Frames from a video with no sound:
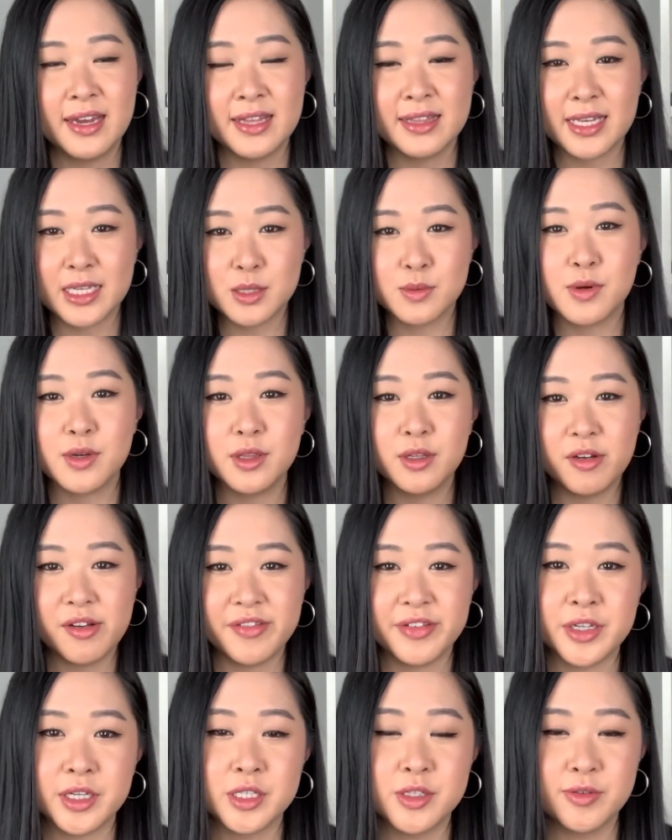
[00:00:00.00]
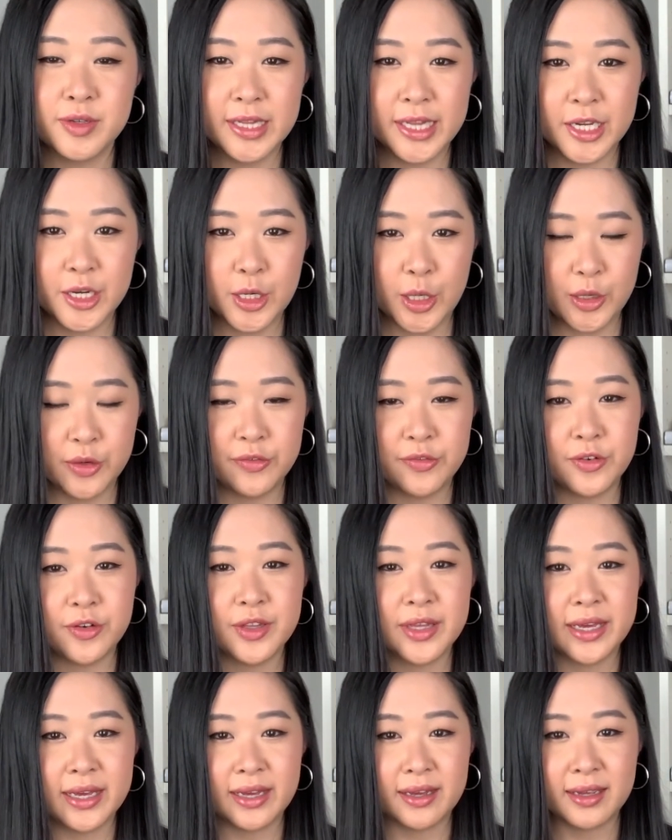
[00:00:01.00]
that's what Louis Vuitton's really known for,
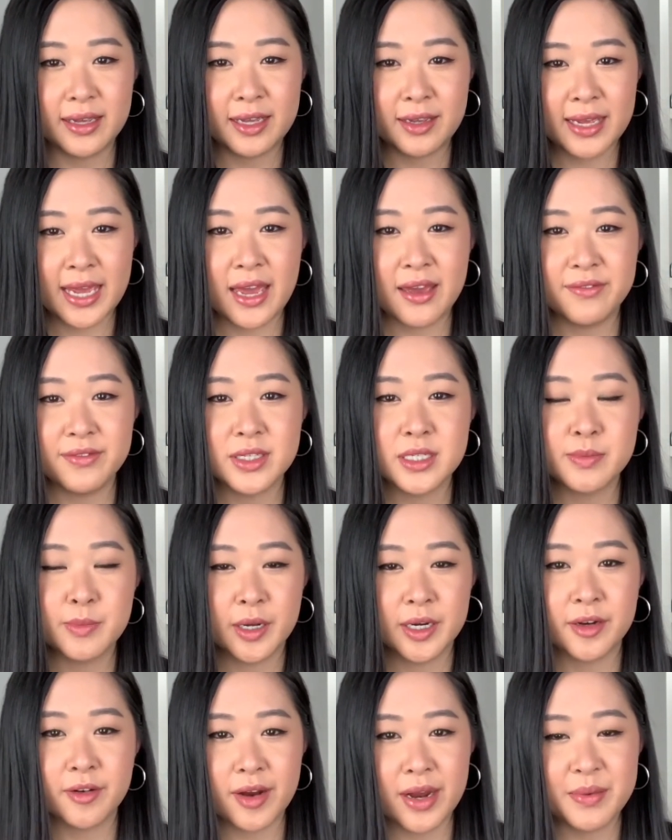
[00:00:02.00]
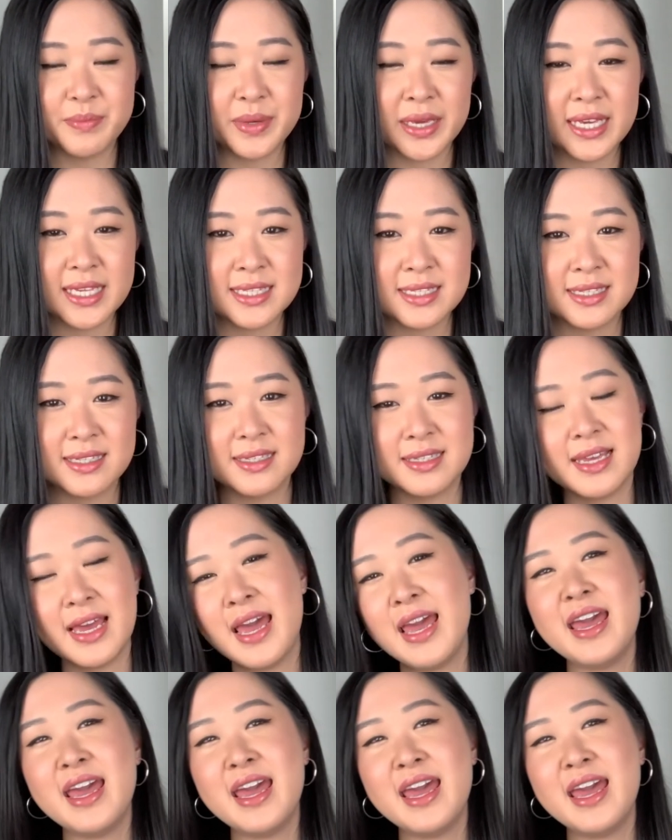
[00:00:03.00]
their canvas monogram pieces,